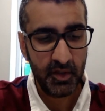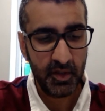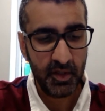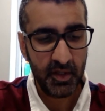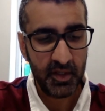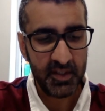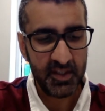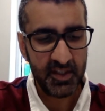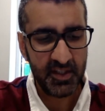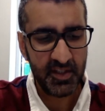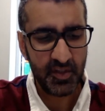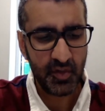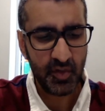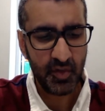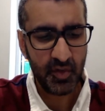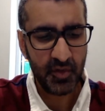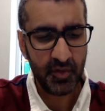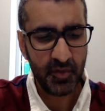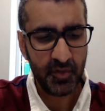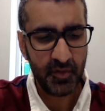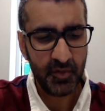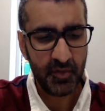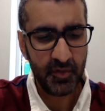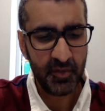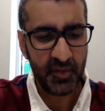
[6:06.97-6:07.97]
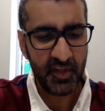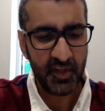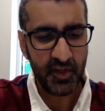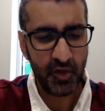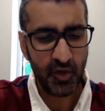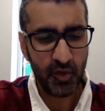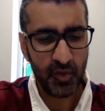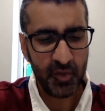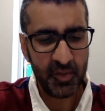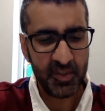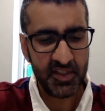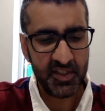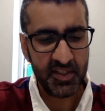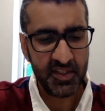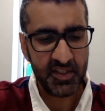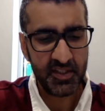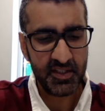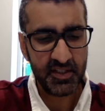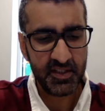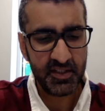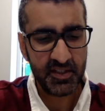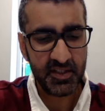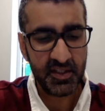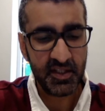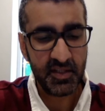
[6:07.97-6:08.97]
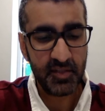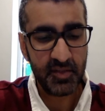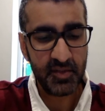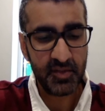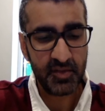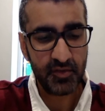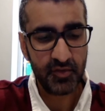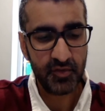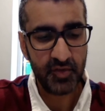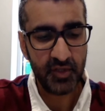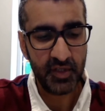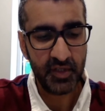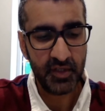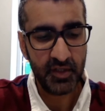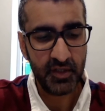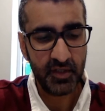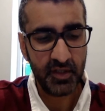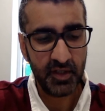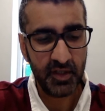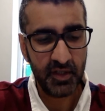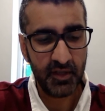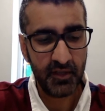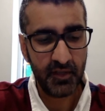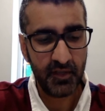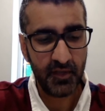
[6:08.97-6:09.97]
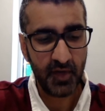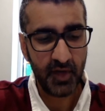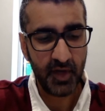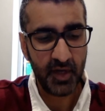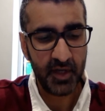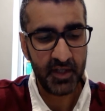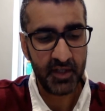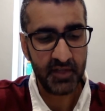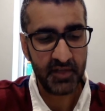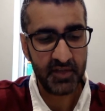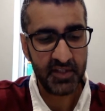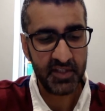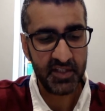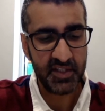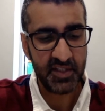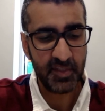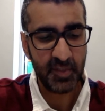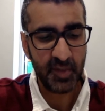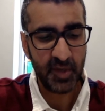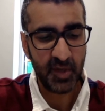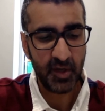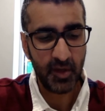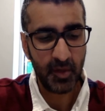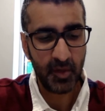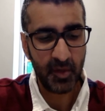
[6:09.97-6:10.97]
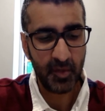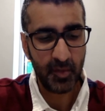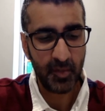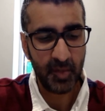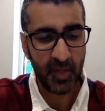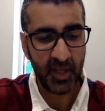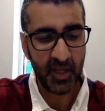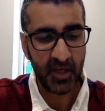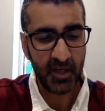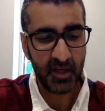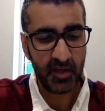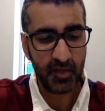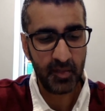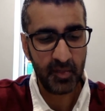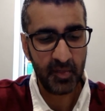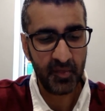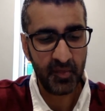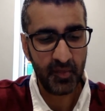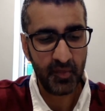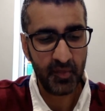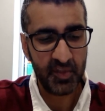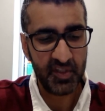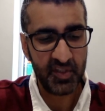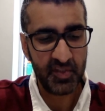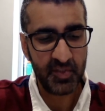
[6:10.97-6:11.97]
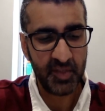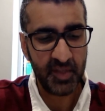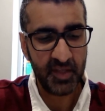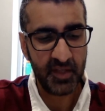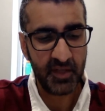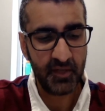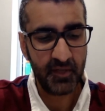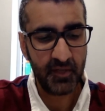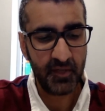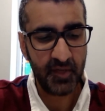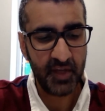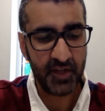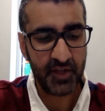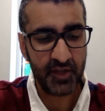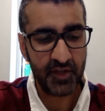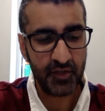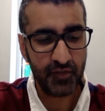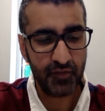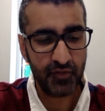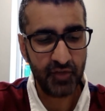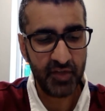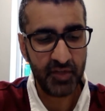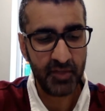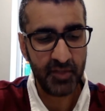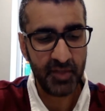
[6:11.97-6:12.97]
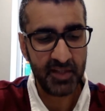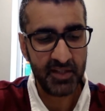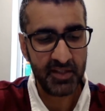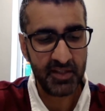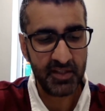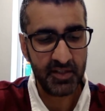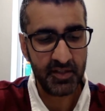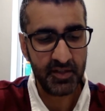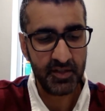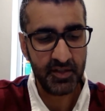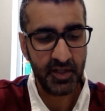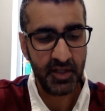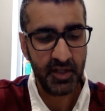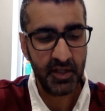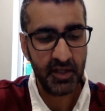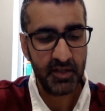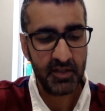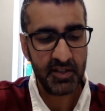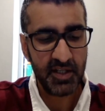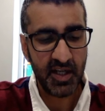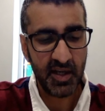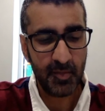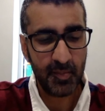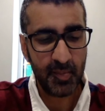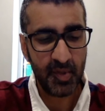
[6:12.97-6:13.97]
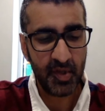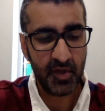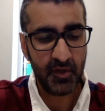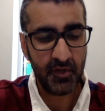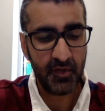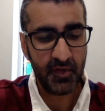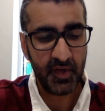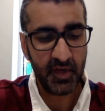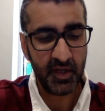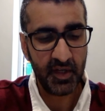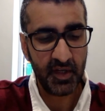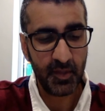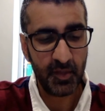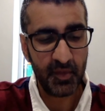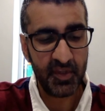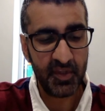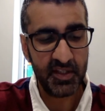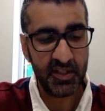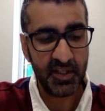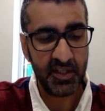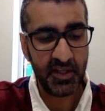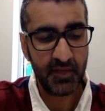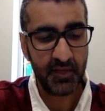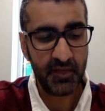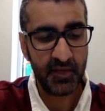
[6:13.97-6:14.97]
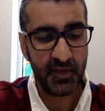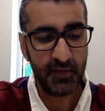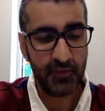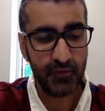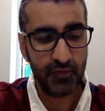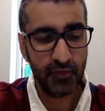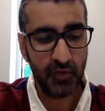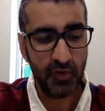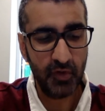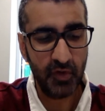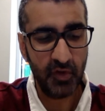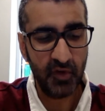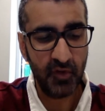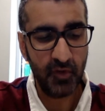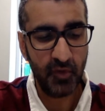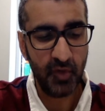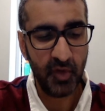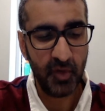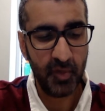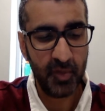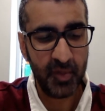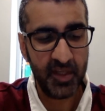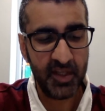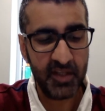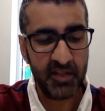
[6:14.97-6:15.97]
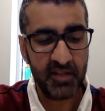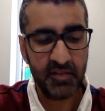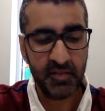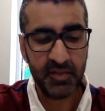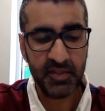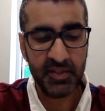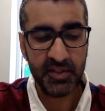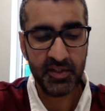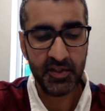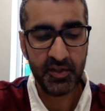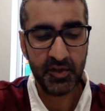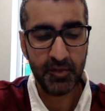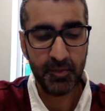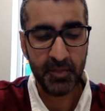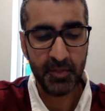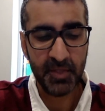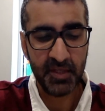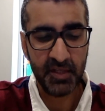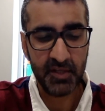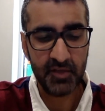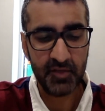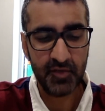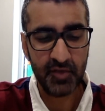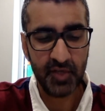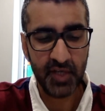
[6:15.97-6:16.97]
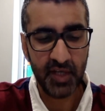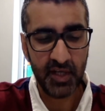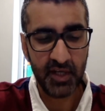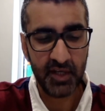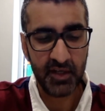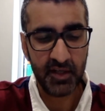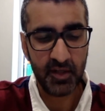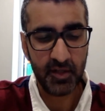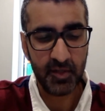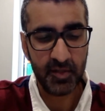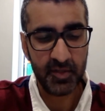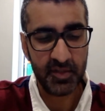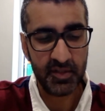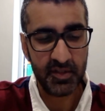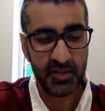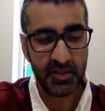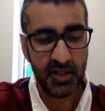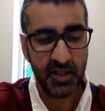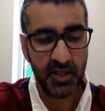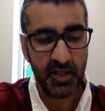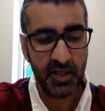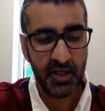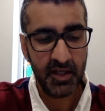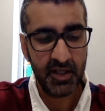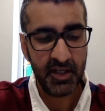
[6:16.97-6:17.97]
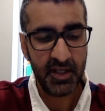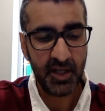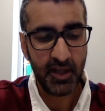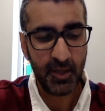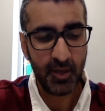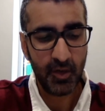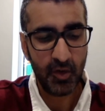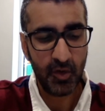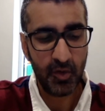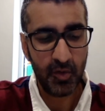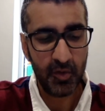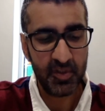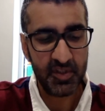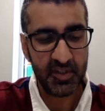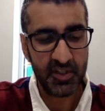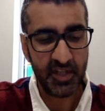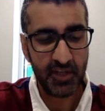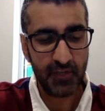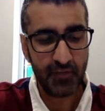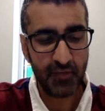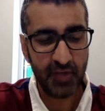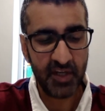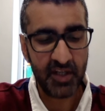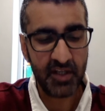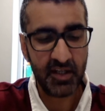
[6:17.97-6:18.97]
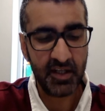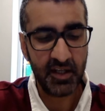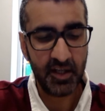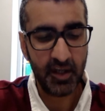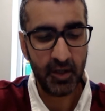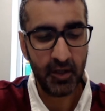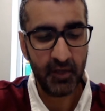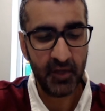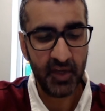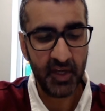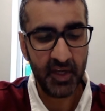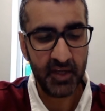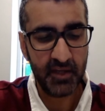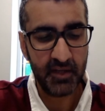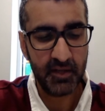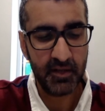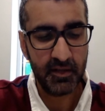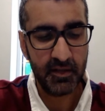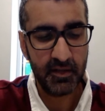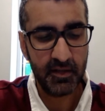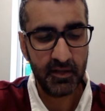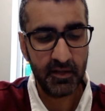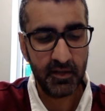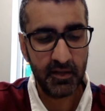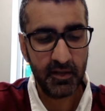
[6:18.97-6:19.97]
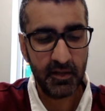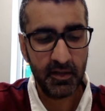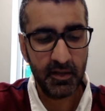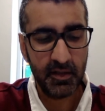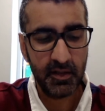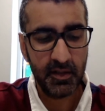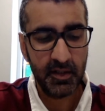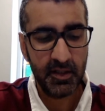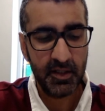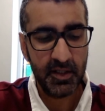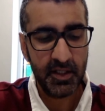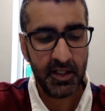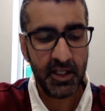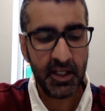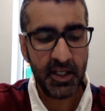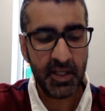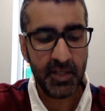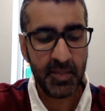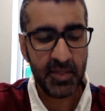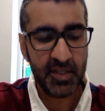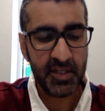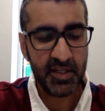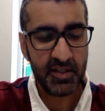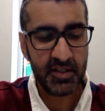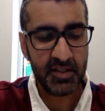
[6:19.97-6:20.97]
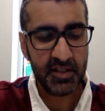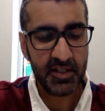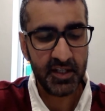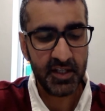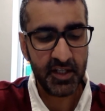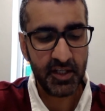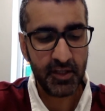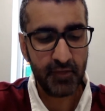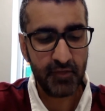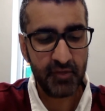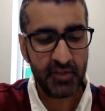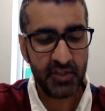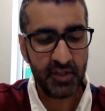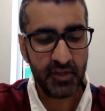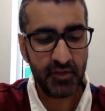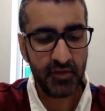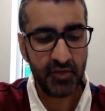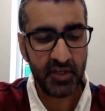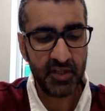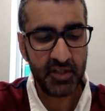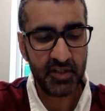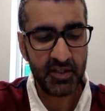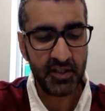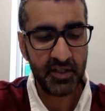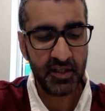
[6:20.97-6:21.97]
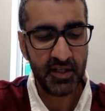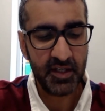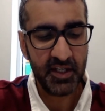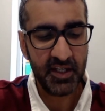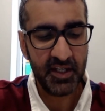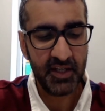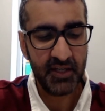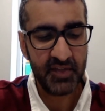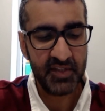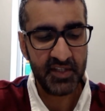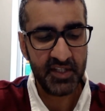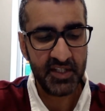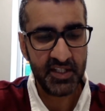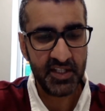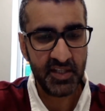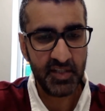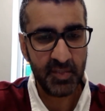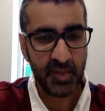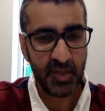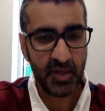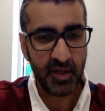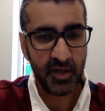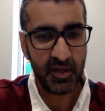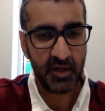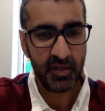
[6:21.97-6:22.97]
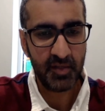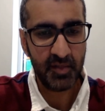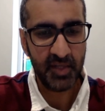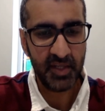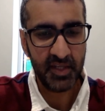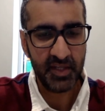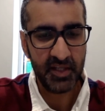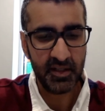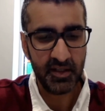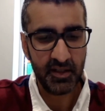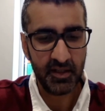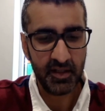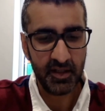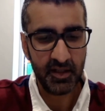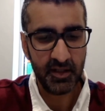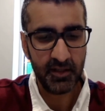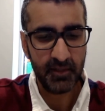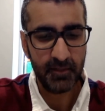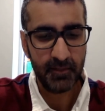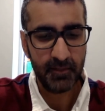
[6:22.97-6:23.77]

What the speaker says: As he saw them, the enormous cinema screen at the far end of City Park went black before displaying a flashing red message, timed perfectly with the deafening roar of what appeared to be two military helicopters, now almost directly overhead. Imminent security threat. Leave City Park immediately.